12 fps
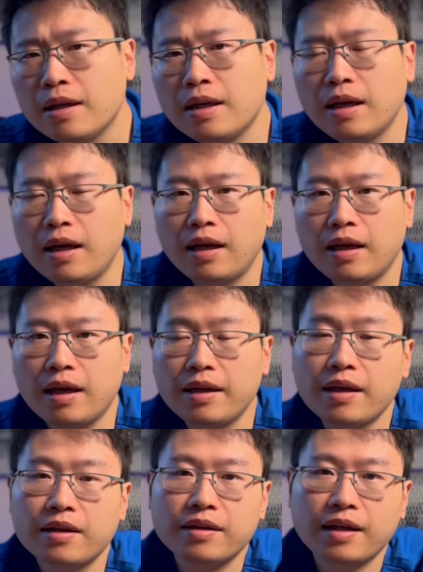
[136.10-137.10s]

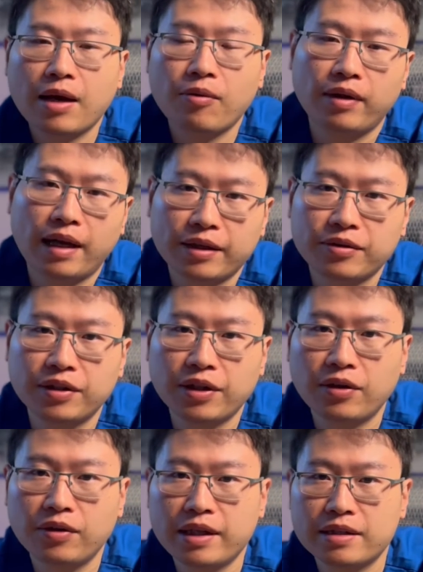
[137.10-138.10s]
Another thing I would like to
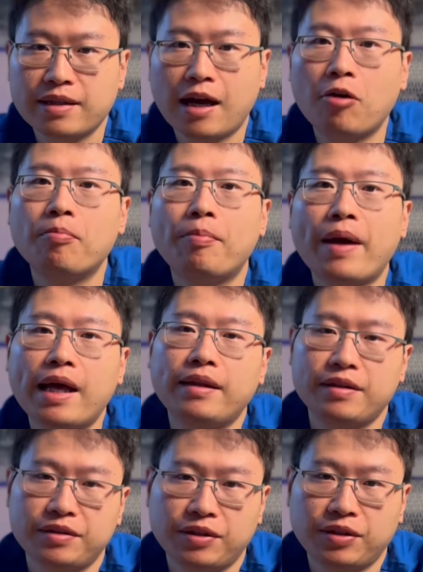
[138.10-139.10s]
know is how bad
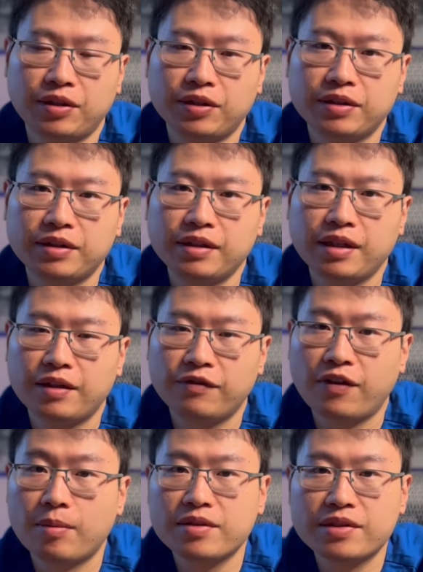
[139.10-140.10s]
does it hurt? Is
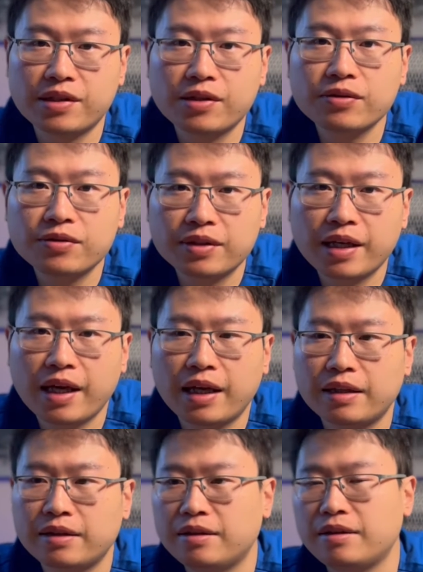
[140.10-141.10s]
from 0 to
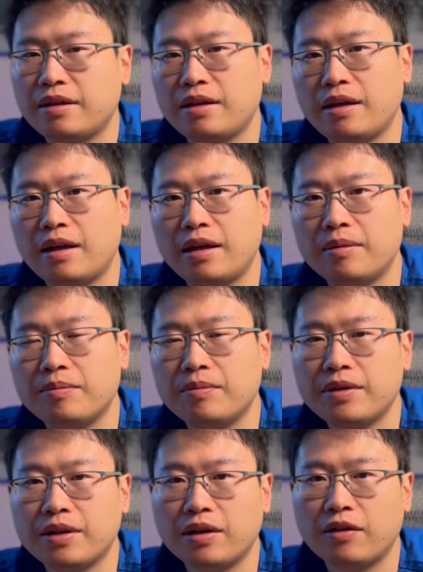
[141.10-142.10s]
10,
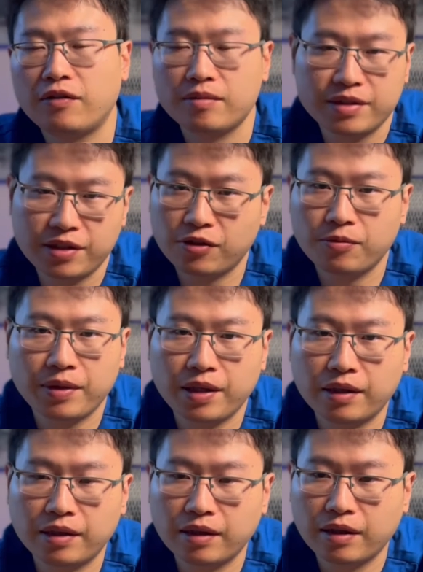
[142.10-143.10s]
0
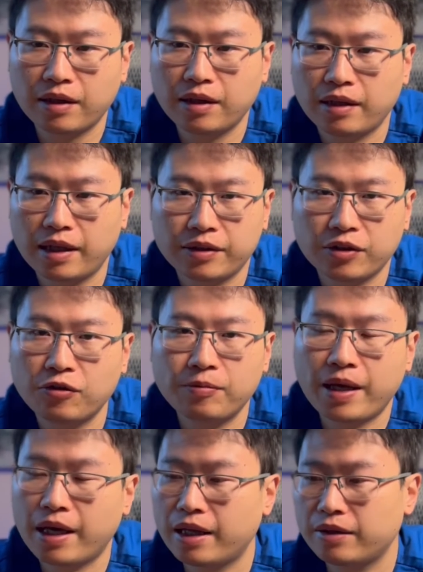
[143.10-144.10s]
being like no
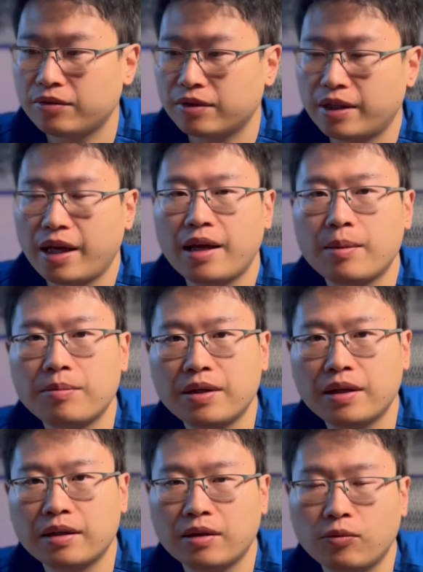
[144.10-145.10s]
pain to 10
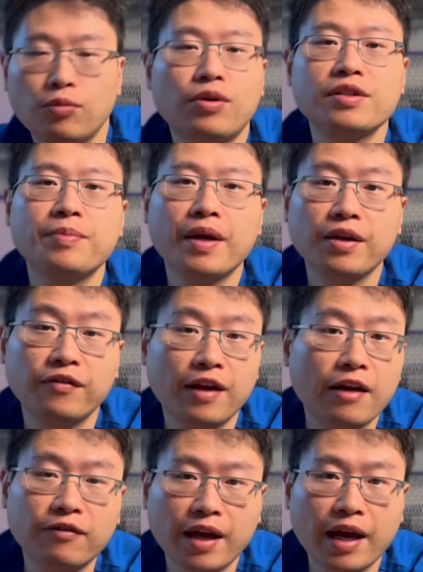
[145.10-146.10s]
being the worst pain you've
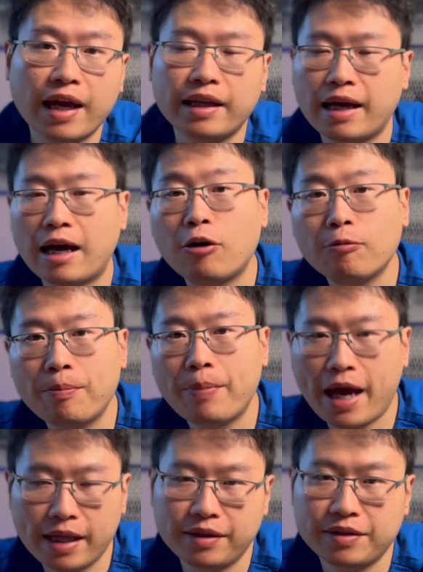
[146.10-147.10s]
ever had. How
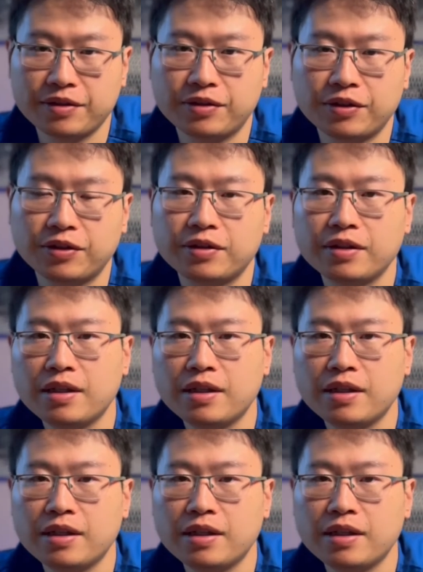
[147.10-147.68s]
bad does it hurt?